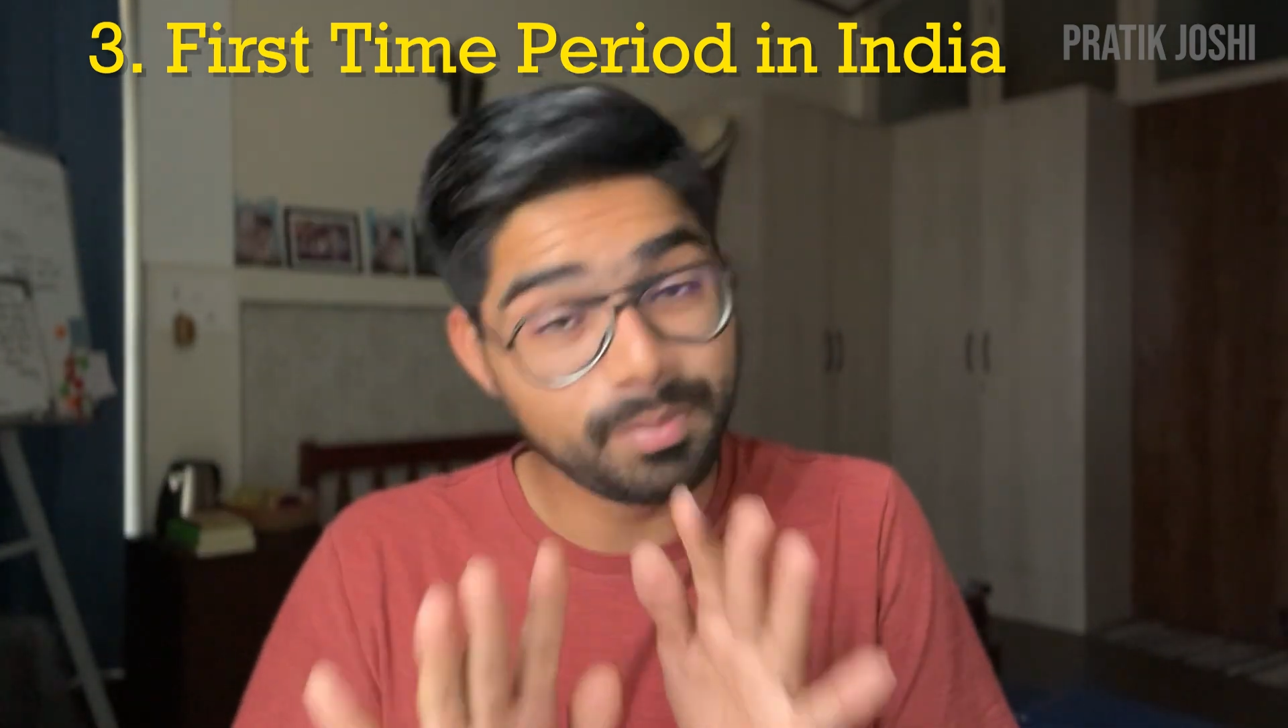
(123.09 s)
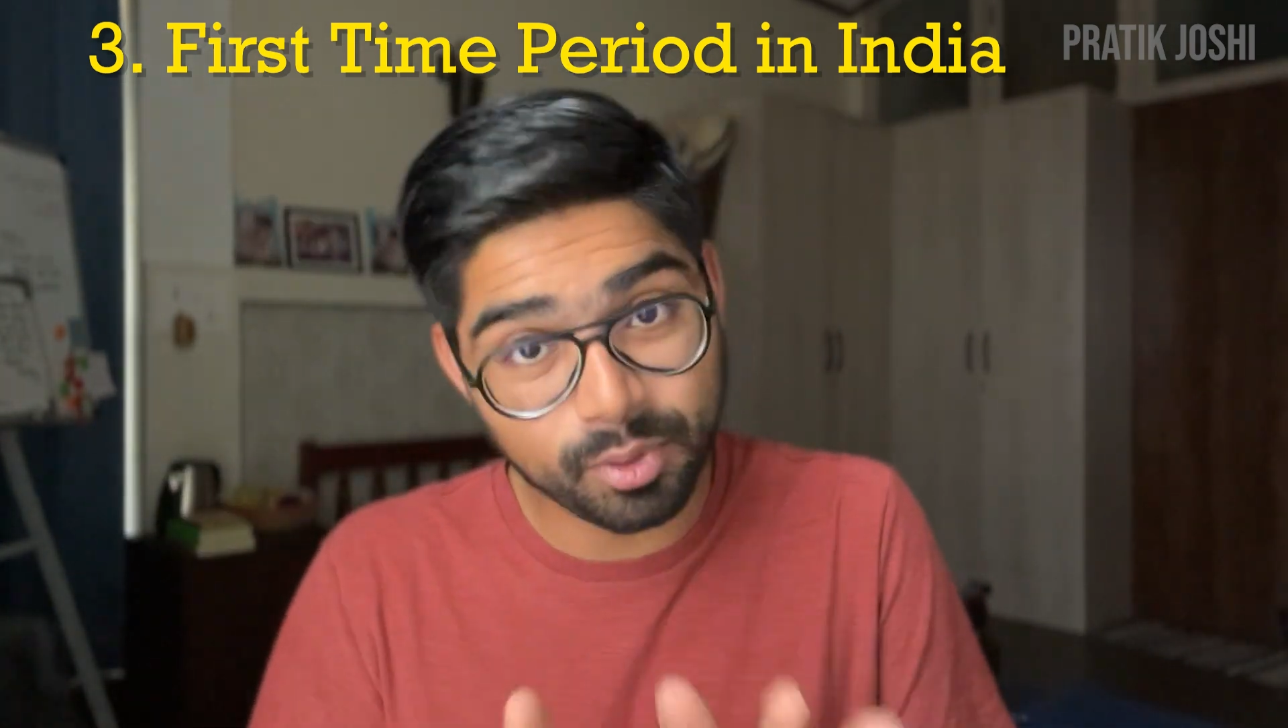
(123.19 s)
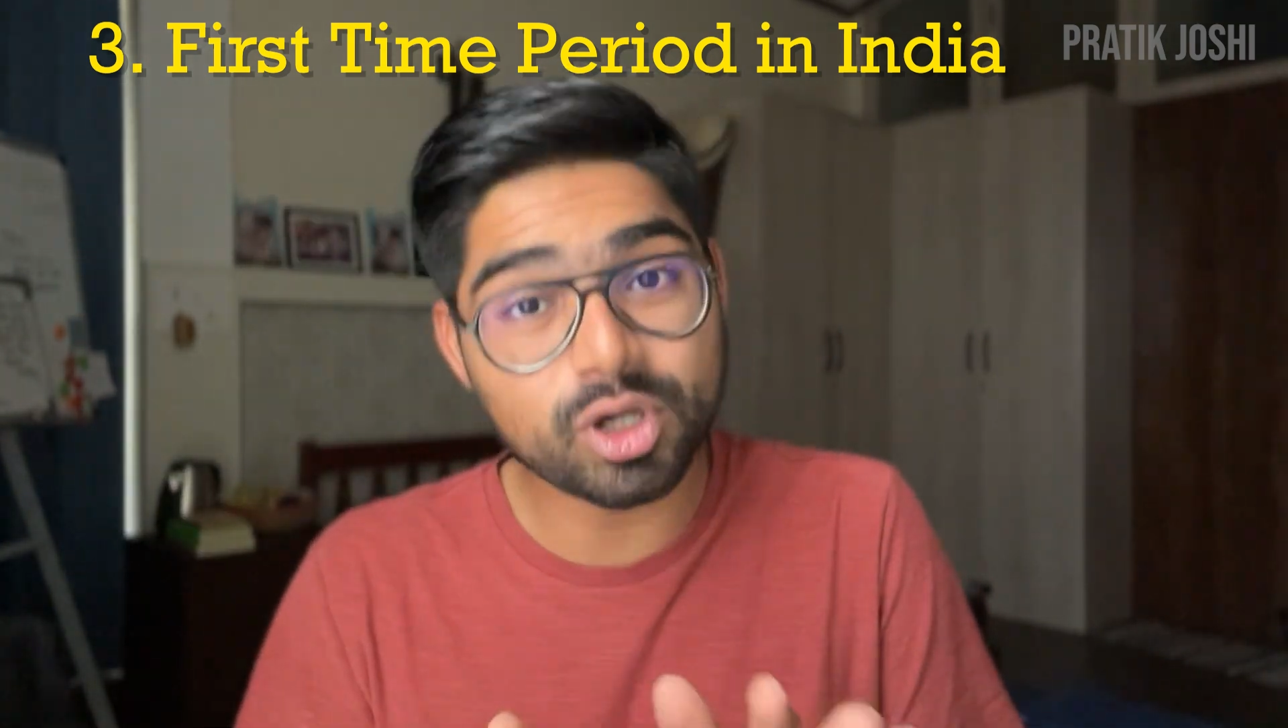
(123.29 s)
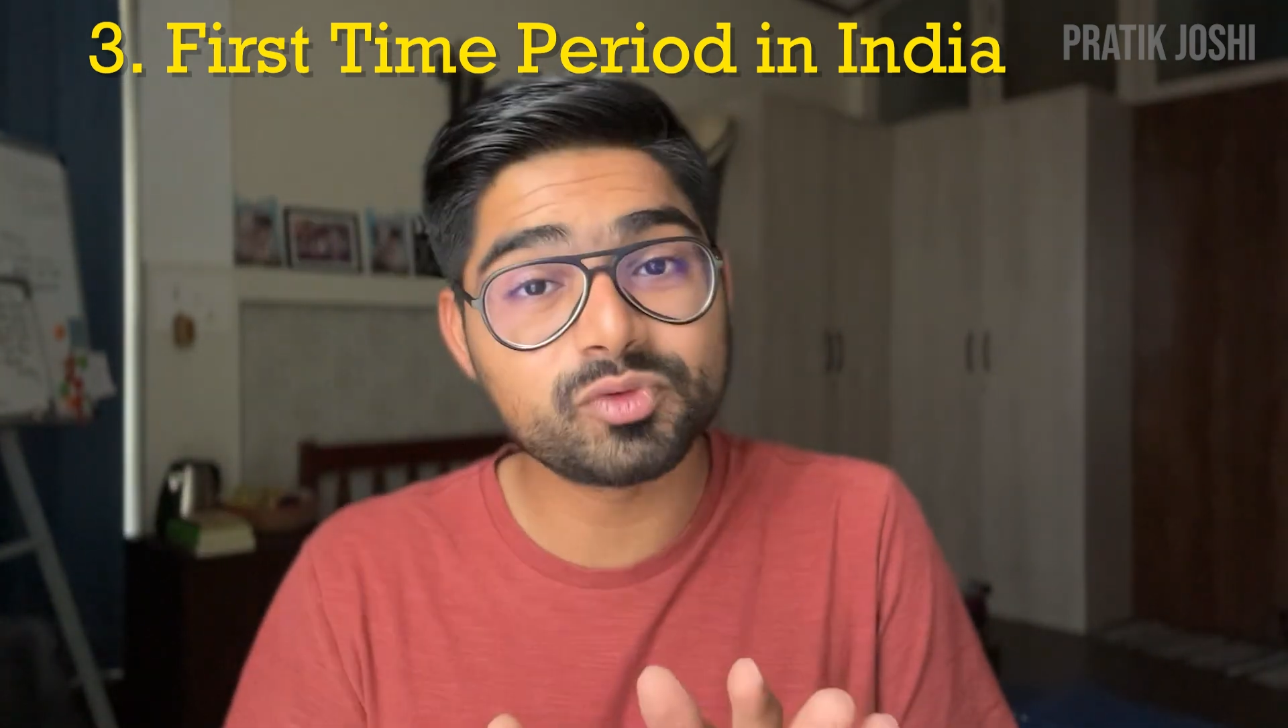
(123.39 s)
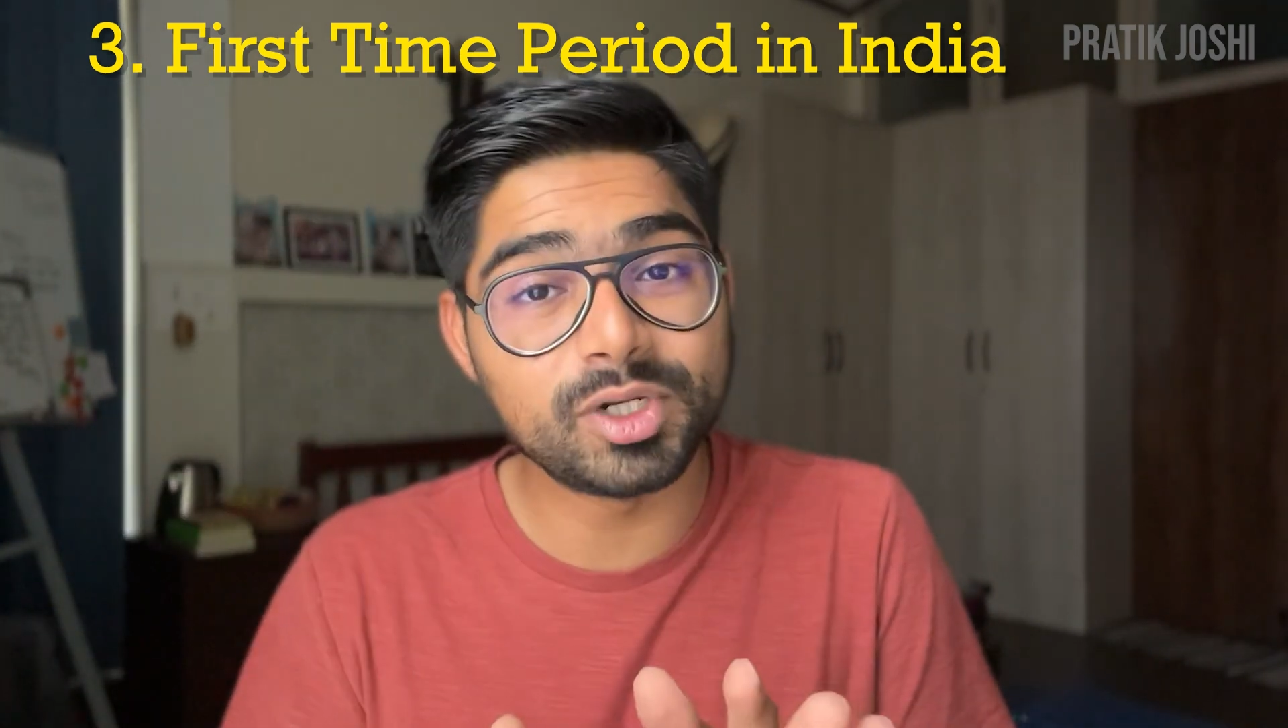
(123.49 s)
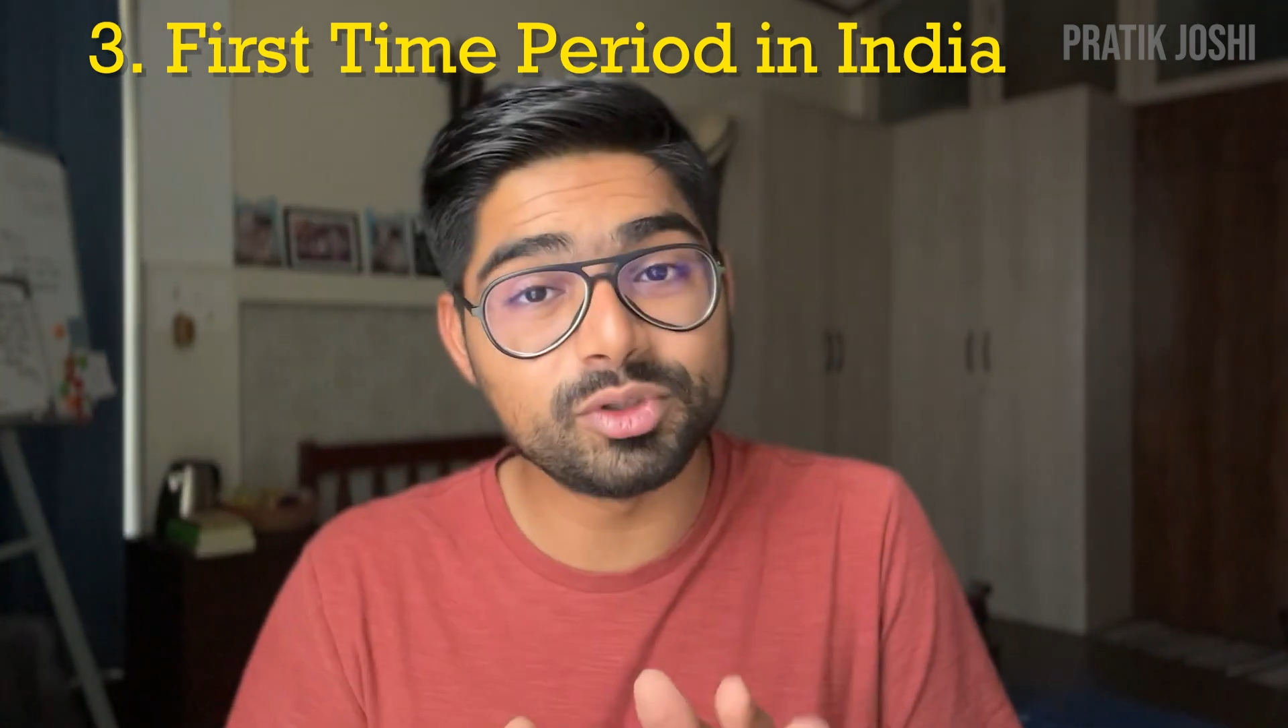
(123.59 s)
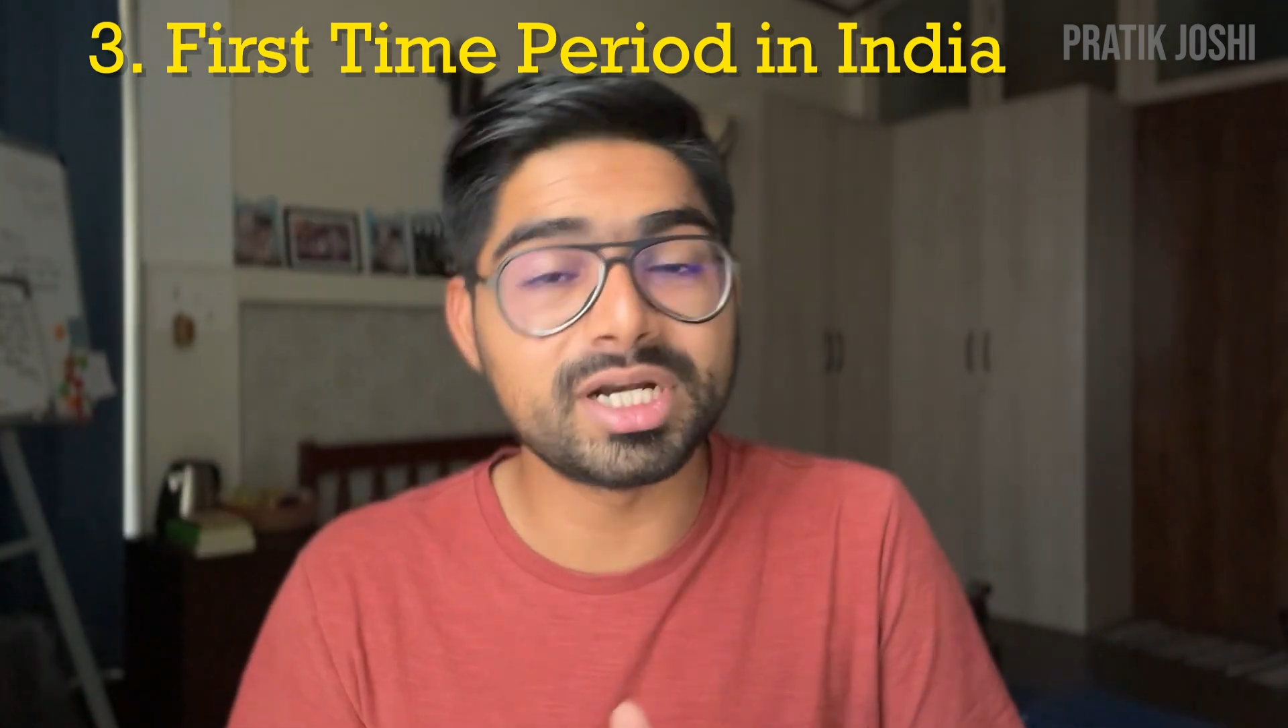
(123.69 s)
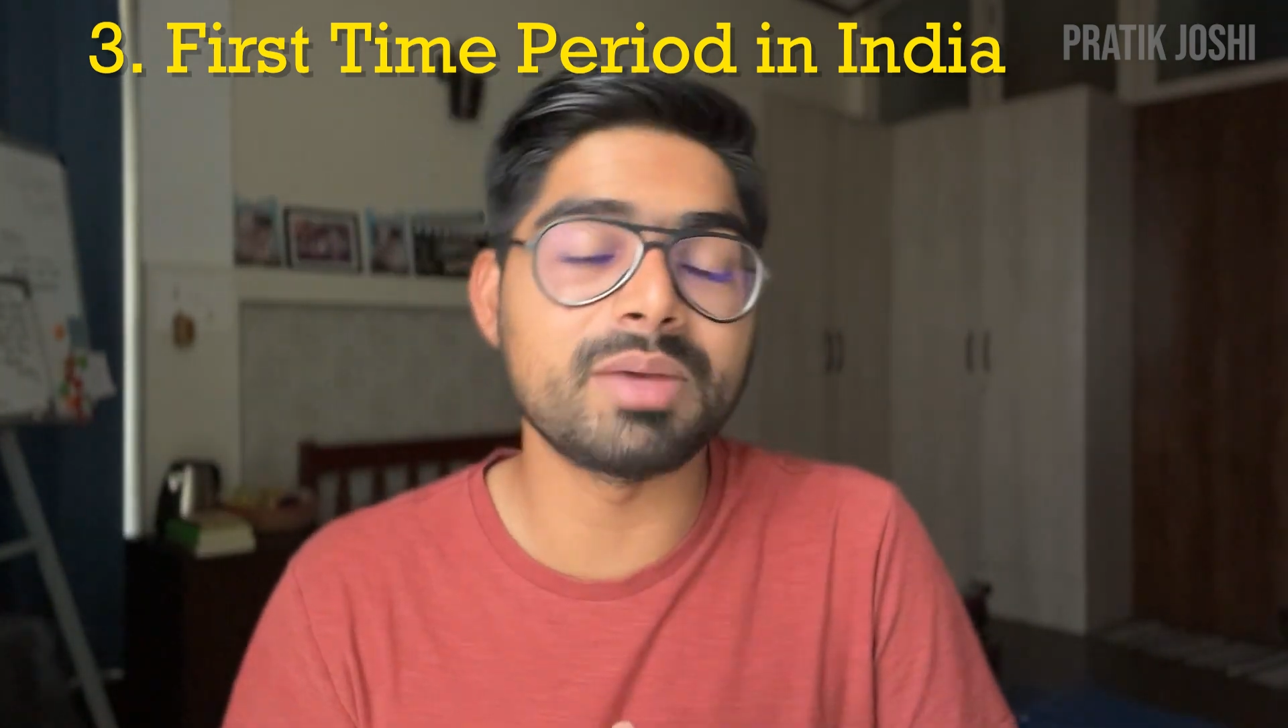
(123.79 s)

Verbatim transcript: approx value that